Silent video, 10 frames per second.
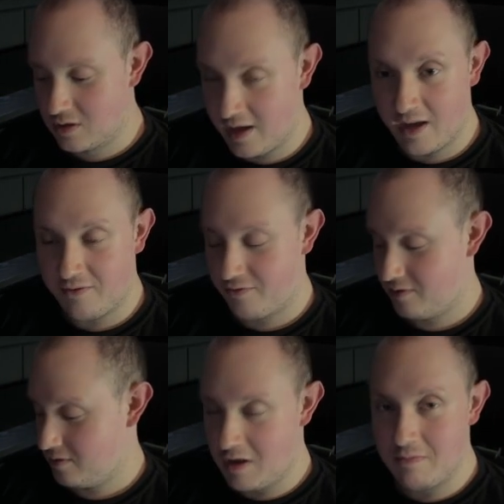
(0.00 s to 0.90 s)
I have
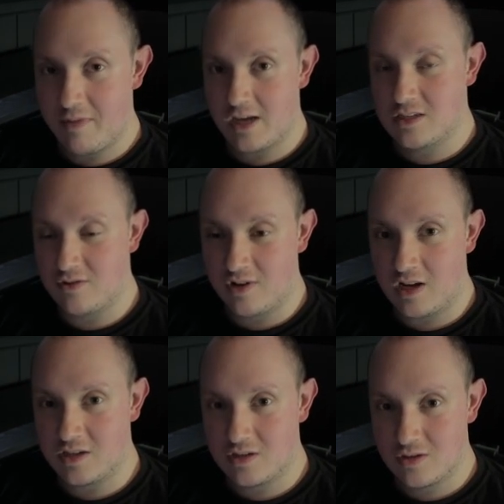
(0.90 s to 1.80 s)
min-max her
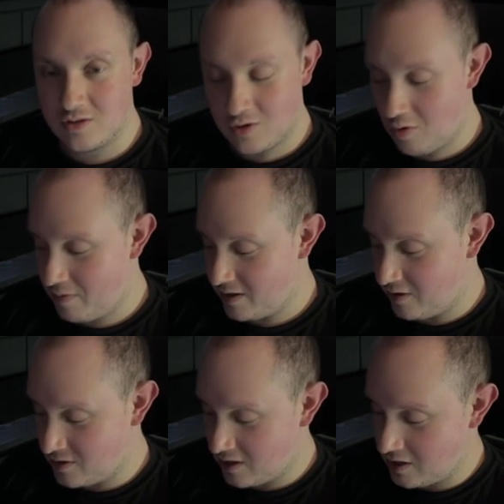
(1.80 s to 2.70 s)
relics so bad,
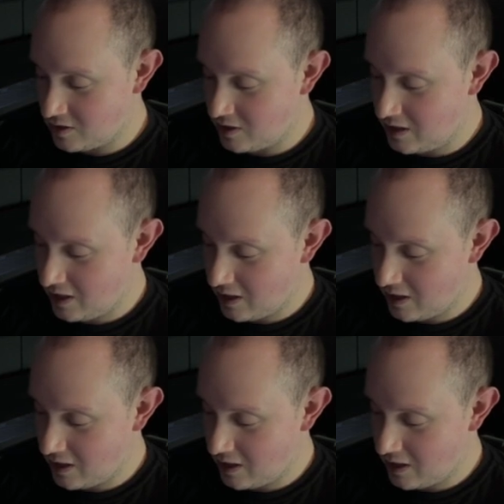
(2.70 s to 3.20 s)
as you can see.